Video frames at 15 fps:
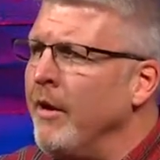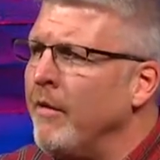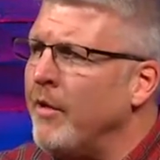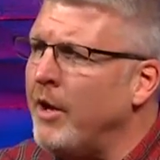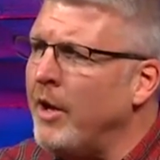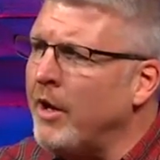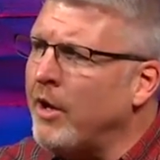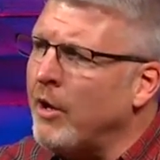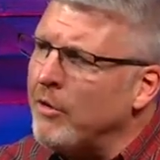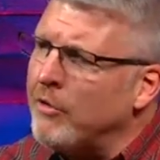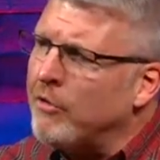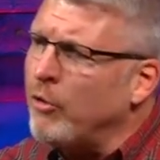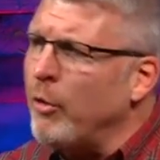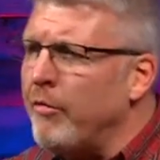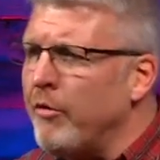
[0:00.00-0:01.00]
that he killed
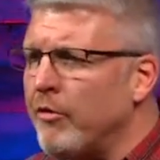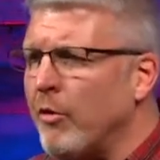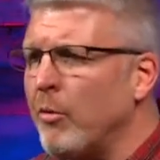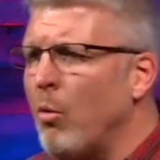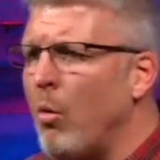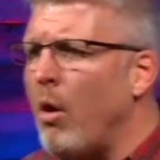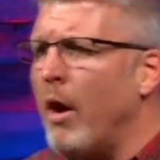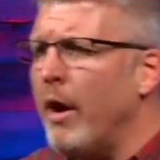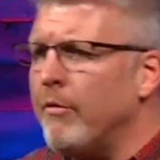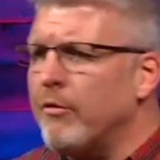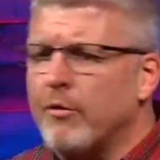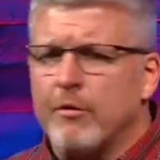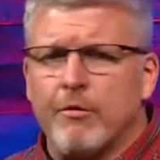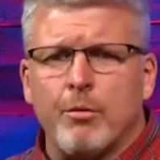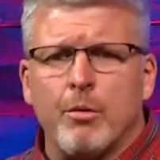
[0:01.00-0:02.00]
two of his own wives
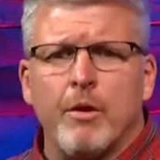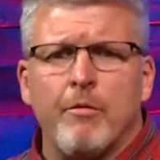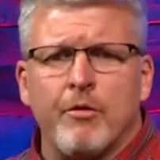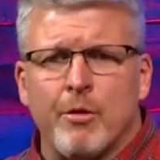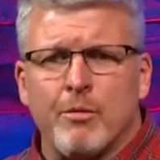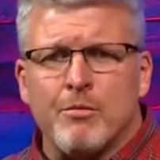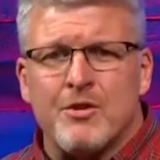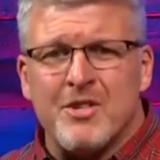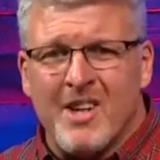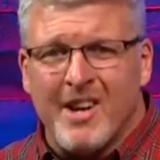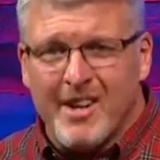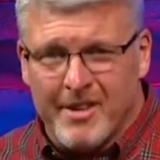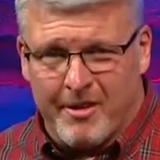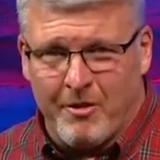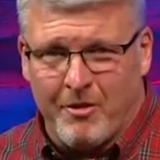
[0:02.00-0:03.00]
and three of his own
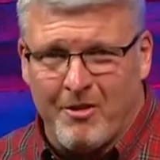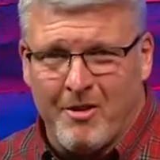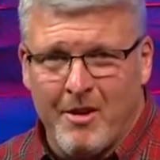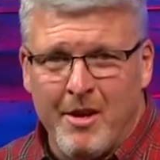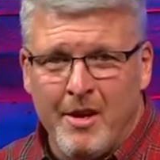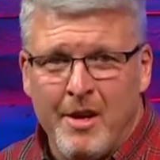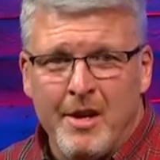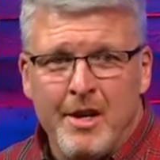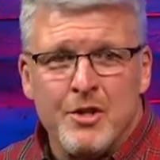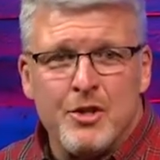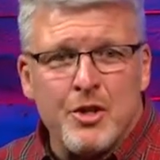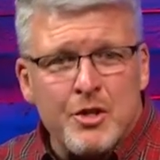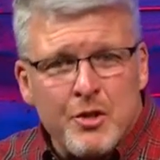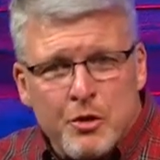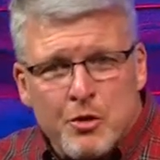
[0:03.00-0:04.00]
sons
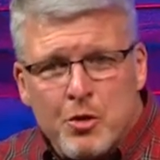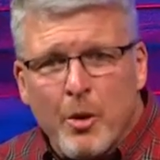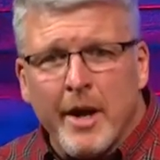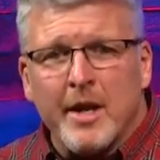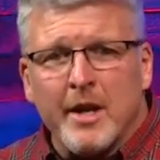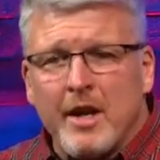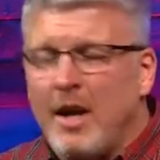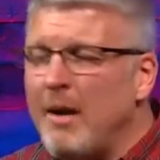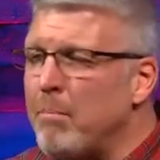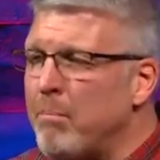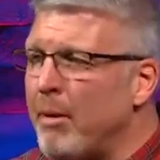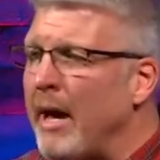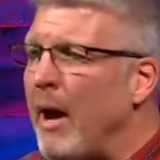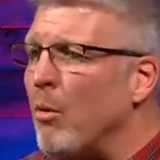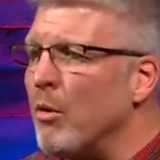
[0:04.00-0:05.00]
just to try to keep
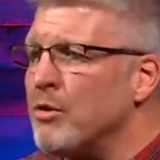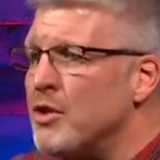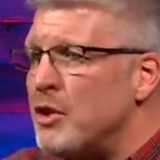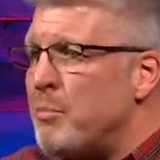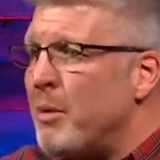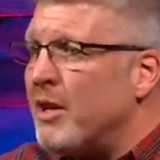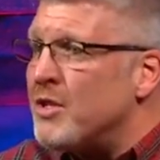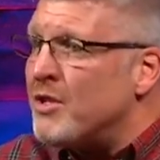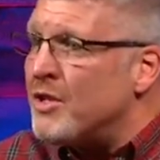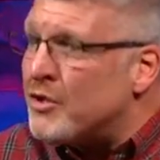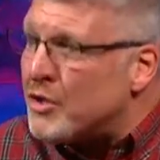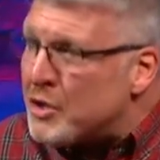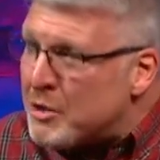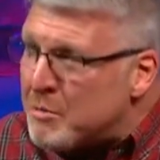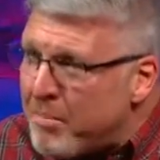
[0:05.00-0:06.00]
power, just because he
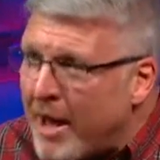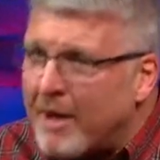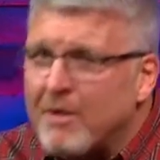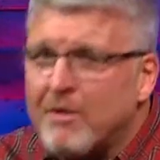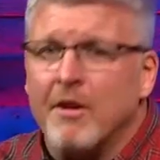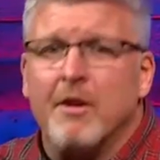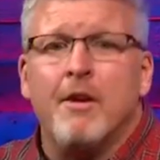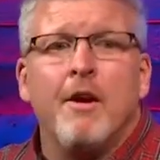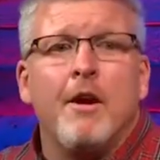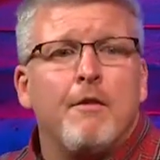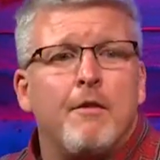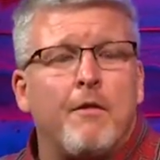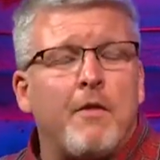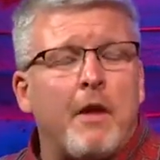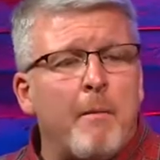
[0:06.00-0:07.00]
suspected
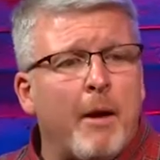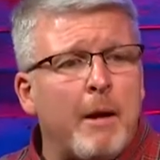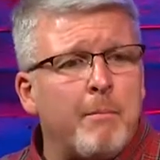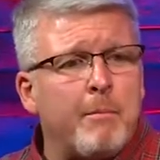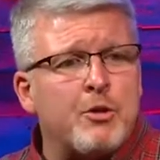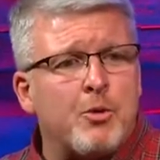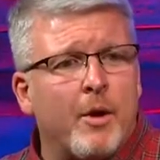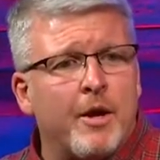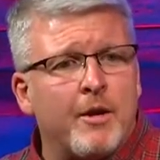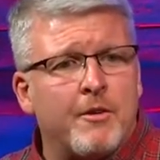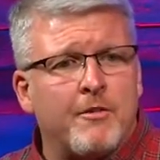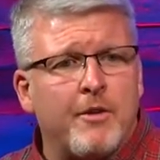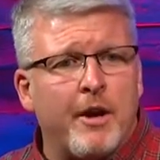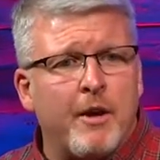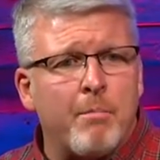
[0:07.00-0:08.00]
that they might be trying to
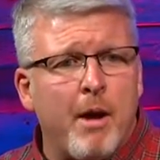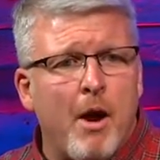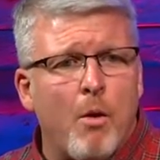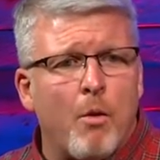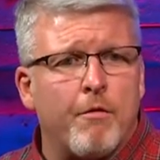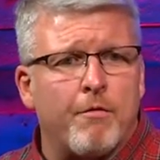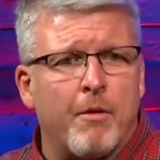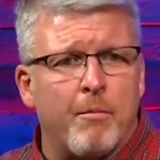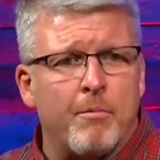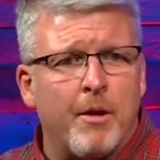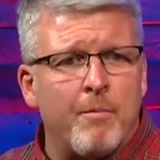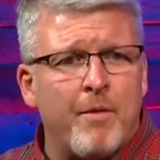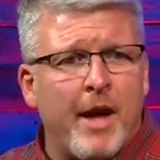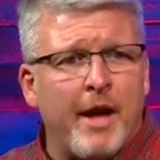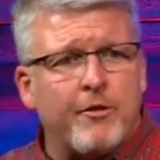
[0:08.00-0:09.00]
take power from
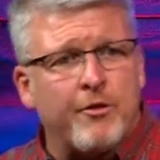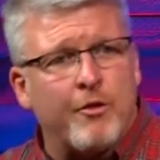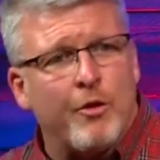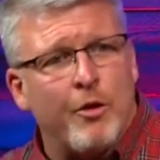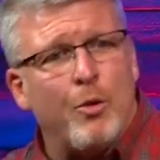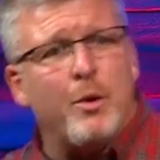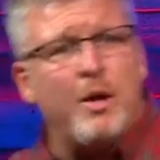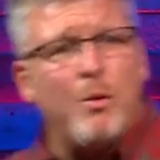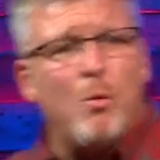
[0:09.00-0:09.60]
them. That's who he